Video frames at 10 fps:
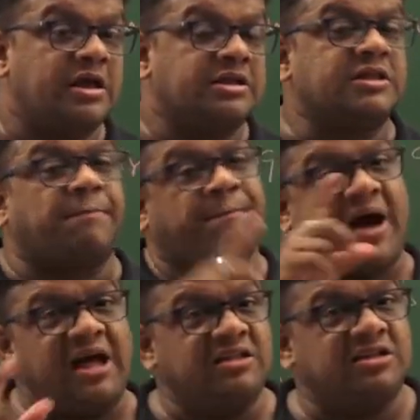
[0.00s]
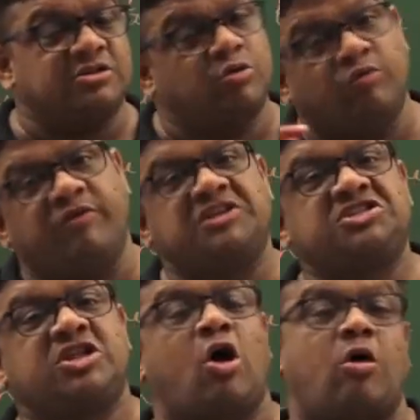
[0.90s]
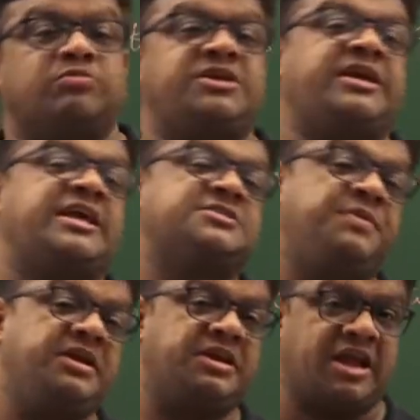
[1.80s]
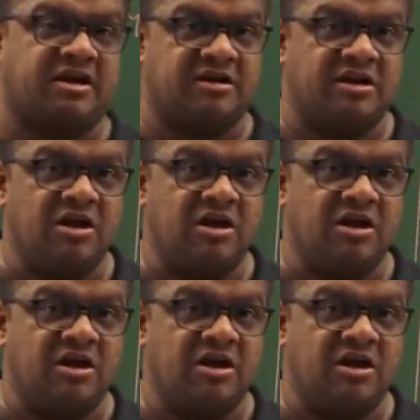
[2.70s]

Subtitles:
the path through which the object has been taken,